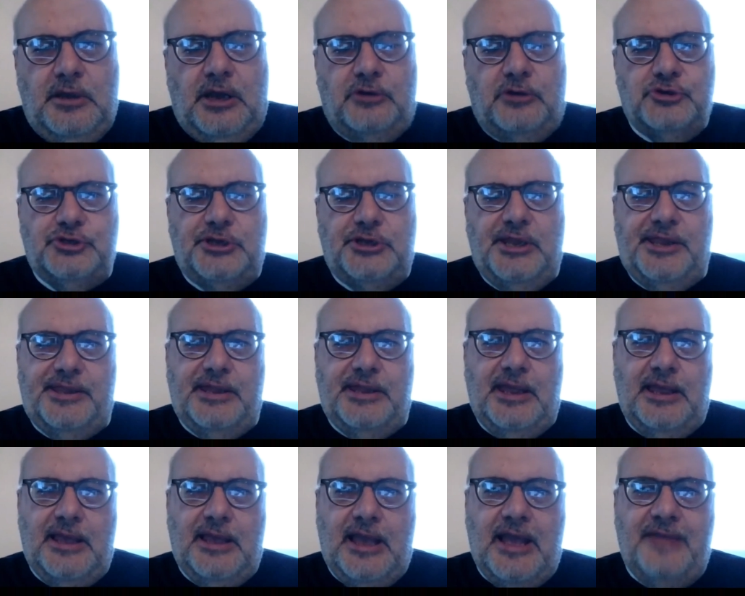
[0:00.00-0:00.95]
how should I
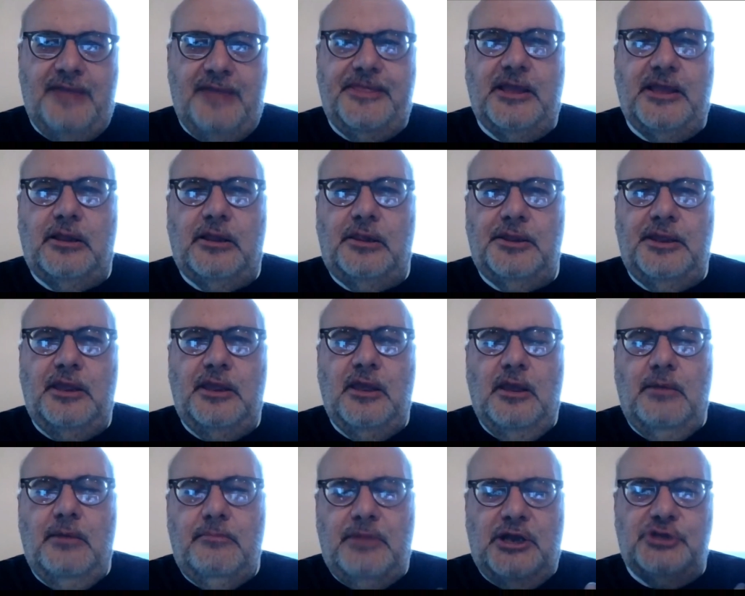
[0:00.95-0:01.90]
say, ethically
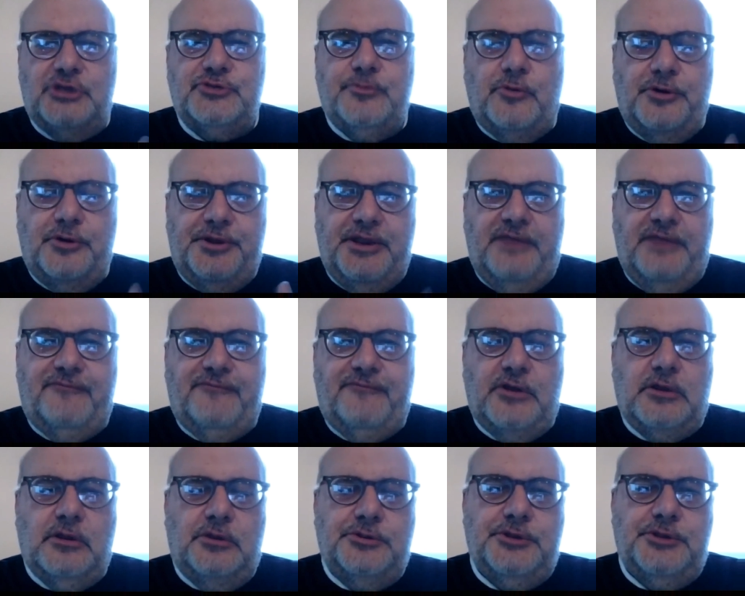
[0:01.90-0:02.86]
much more
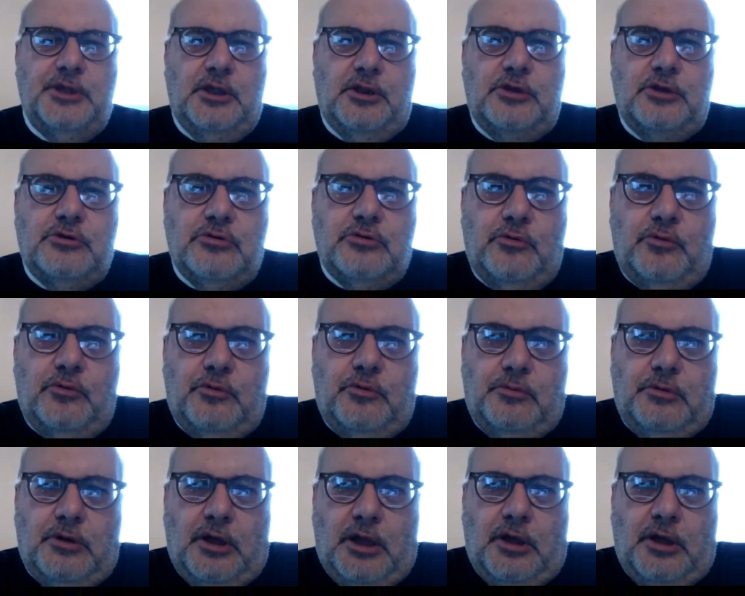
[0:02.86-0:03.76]
difficult to